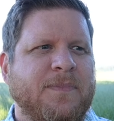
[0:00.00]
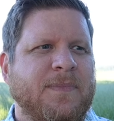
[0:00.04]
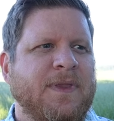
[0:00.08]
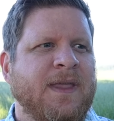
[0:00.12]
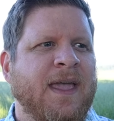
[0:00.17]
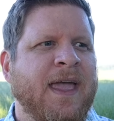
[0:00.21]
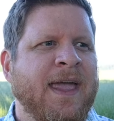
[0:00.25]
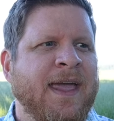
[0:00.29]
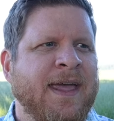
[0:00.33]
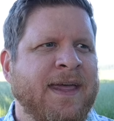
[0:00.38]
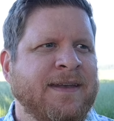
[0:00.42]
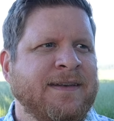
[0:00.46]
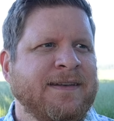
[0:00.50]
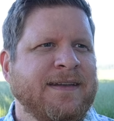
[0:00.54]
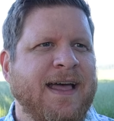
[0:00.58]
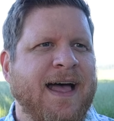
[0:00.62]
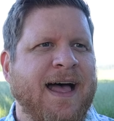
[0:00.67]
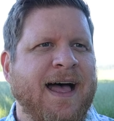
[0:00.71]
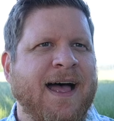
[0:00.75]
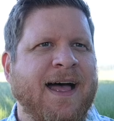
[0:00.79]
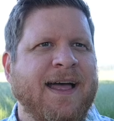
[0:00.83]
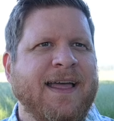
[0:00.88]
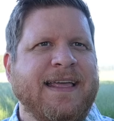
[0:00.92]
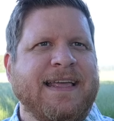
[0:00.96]
and
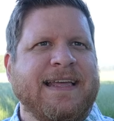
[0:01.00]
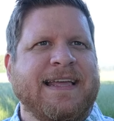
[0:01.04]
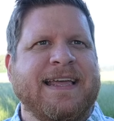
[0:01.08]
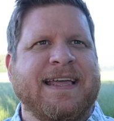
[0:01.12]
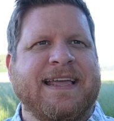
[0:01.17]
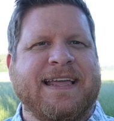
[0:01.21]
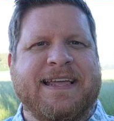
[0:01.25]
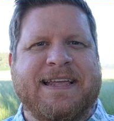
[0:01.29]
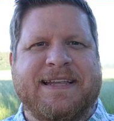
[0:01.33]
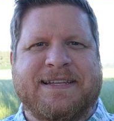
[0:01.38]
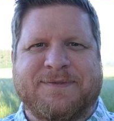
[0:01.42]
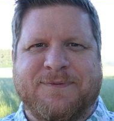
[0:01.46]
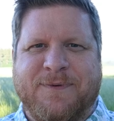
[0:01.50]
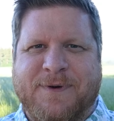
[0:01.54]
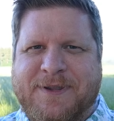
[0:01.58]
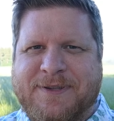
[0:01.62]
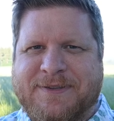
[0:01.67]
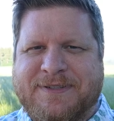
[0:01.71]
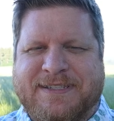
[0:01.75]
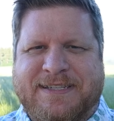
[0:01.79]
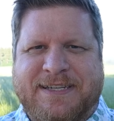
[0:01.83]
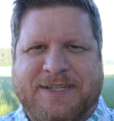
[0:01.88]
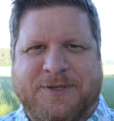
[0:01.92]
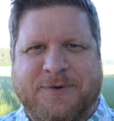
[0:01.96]
it's one of
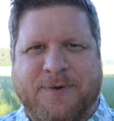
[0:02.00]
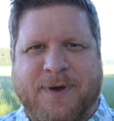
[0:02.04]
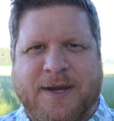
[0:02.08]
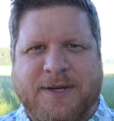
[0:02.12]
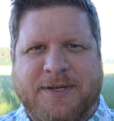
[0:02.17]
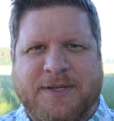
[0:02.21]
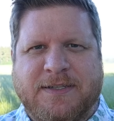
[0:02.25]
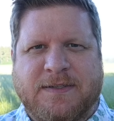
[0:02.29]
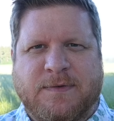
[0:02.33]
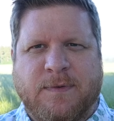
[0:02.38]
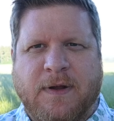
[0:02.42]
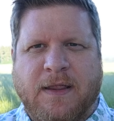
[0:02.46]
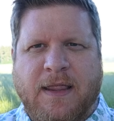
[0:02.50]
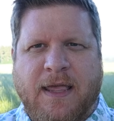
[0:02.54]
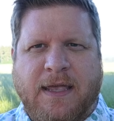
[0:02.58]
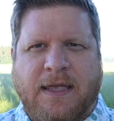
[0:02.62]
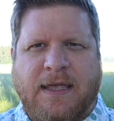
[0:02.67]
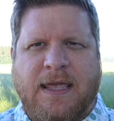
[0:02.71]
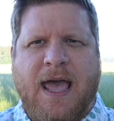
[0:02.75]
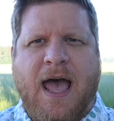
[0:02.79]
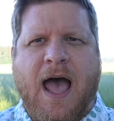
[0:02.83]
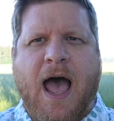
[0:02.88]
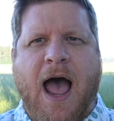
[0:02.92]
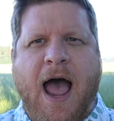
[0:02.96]
those situations where,
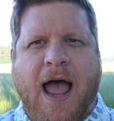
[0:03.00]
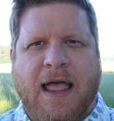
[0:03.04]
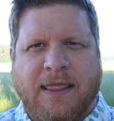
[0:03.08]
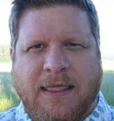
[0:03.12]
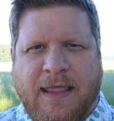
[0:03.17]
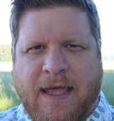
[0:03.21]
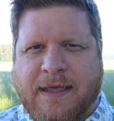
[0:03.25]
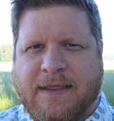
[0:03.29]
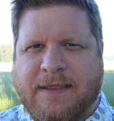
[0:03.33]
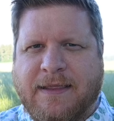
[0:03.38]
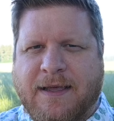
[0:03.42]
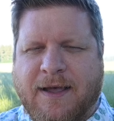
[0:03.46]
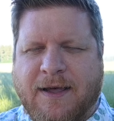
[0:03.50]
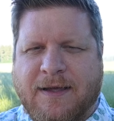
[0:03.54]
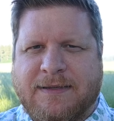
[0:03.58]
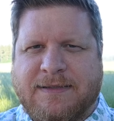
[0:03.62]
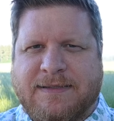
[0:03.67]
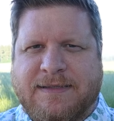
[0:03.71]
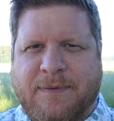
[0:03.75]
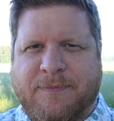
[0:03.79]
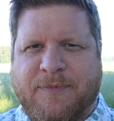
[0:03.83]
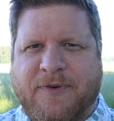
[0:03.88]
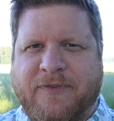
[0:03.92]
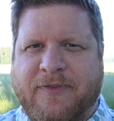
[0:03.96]
like, yeah, I like the
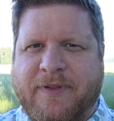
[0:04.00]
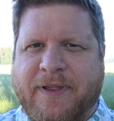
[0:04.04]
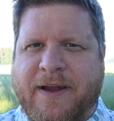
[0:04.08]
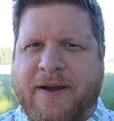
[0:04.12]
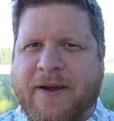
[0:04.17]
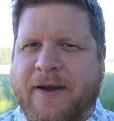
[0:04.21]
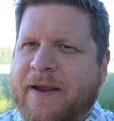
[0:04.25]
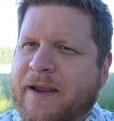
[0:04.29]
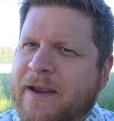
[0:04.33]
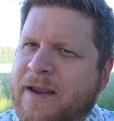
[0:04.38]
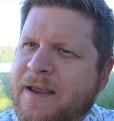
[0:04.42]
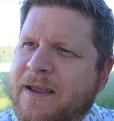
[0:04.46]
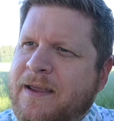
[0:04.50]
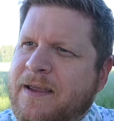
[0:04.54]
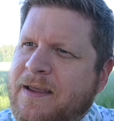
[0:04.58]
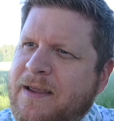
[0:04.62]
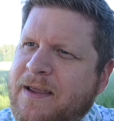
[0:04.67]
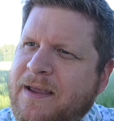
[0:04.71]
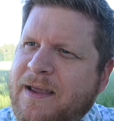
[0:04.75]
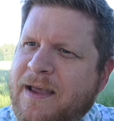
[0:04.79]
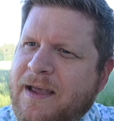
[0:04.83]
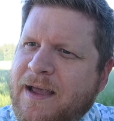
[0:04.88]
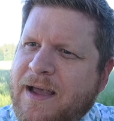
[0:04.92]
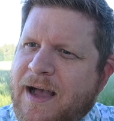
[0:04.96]
concept of layering.
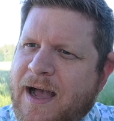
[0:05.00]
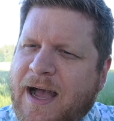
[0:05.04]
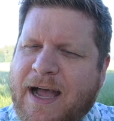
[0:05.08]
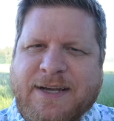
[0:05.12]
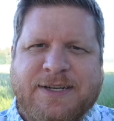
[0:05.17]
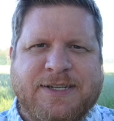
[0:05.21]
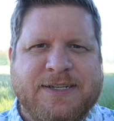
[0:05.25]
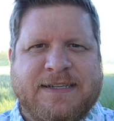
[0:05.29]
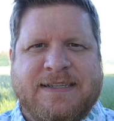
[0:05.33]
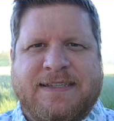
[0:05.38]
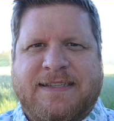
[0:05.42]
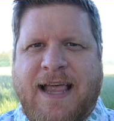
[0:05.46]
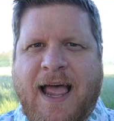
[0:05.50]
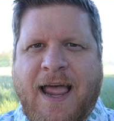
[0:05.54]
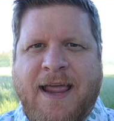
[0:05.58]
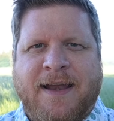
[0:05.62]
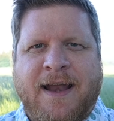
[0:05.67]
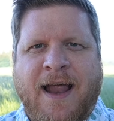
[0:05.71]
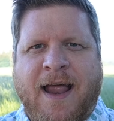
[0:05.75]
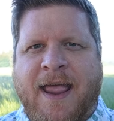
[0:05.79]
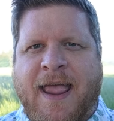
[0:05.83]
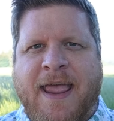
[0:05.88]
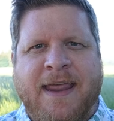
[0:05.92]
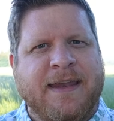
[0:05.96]
I just
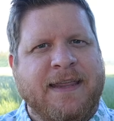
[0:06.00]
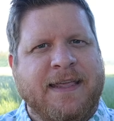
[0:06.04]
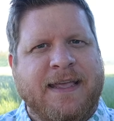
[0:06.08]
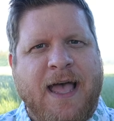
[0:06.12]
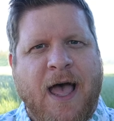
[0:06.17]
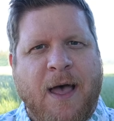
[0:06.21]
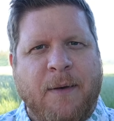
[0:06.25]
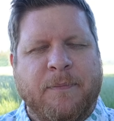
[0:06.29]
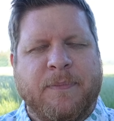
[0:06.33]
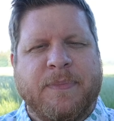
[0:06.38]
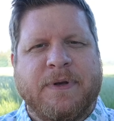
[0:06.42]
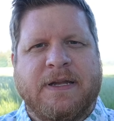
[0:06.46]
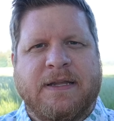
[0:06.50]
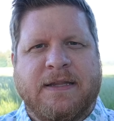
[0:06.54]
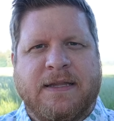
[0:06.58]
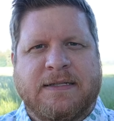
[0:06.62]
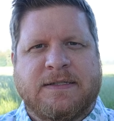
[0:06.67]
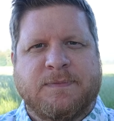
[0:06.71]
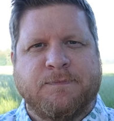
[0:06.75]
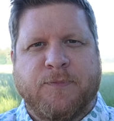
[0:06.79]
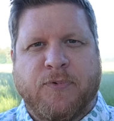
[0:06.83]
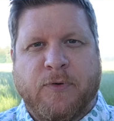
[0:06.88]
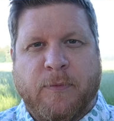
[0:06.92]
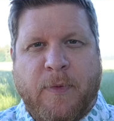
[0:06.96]
side-eye any company
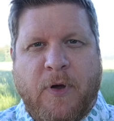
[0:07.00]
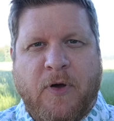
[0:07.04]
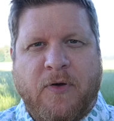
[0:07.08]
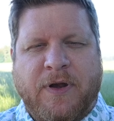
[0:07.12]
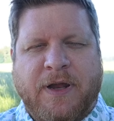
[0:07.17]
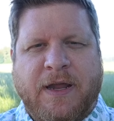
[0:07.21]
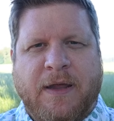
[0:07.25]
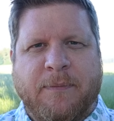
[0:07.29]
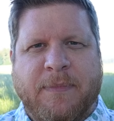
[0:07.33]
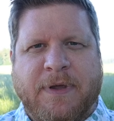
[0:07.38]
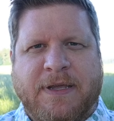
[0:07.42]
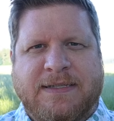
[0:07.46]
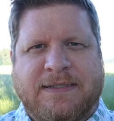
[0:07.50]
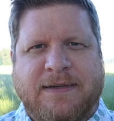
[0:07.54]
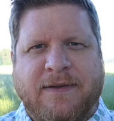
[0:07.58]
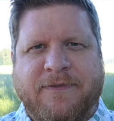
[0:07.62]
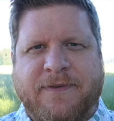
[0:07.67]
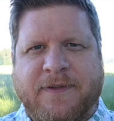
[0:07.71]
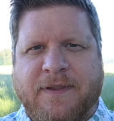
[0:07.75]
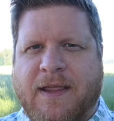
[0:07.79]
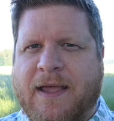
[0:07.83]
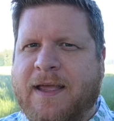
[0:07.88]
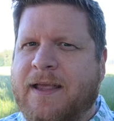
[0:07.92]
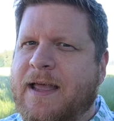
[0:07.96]
that's promoting it because I
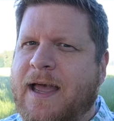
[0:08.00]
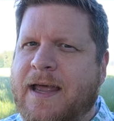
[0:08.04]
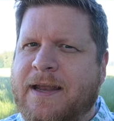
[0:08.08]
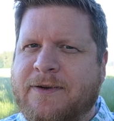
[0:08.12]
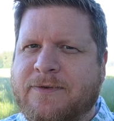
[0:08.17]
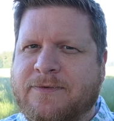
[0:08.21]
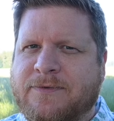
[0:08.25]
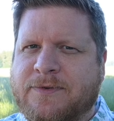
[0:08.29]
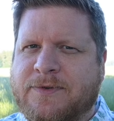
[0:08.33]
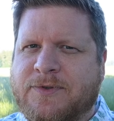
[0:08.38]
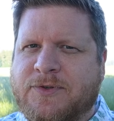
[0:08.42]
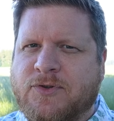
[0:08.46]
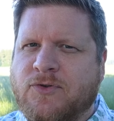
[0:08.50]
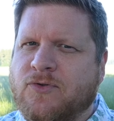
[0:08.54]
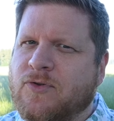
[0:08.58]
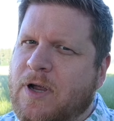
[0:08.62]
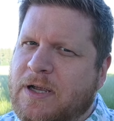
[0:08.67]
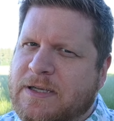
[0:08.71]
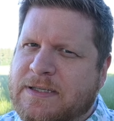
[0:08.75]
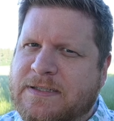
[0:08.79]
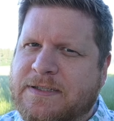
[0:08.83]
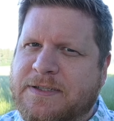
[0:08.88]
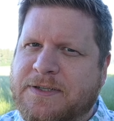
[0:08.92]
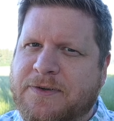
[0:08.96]
feel like I don't
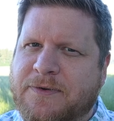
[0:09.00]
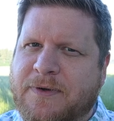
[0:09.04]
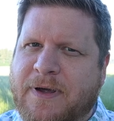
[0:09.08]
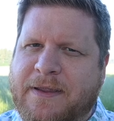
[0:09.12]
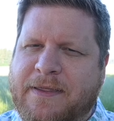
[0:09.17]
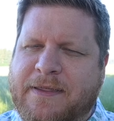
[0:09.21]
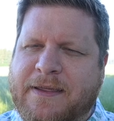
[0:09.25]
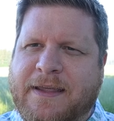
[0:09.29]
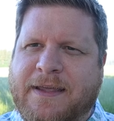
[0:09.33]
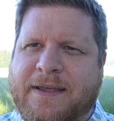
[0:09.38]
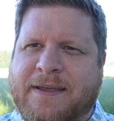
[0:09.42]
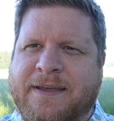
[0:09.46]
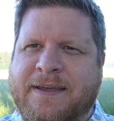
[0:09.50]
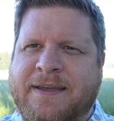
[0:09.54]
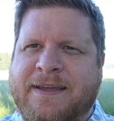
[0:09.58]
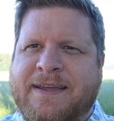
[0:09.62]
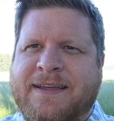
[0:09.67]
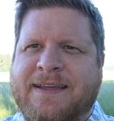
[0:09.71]
trust you. I think